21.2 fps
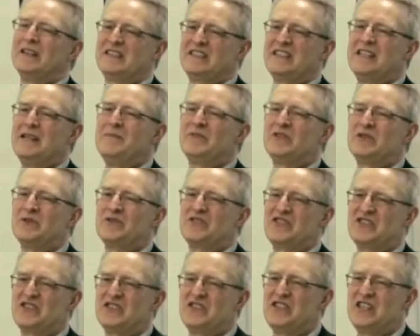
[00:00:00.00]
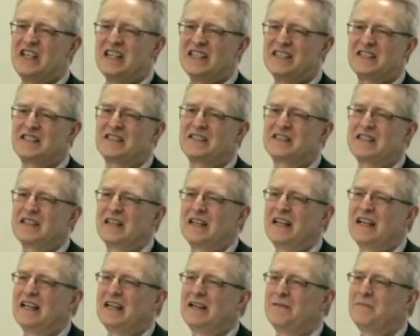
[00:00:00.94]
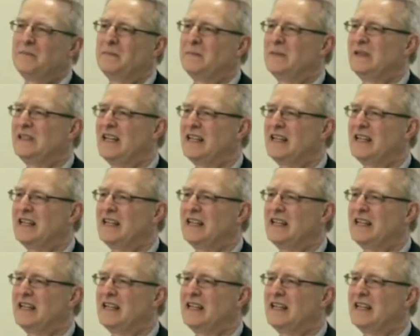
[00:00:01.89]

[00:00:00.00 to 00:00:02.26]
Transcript: seem to suggest um,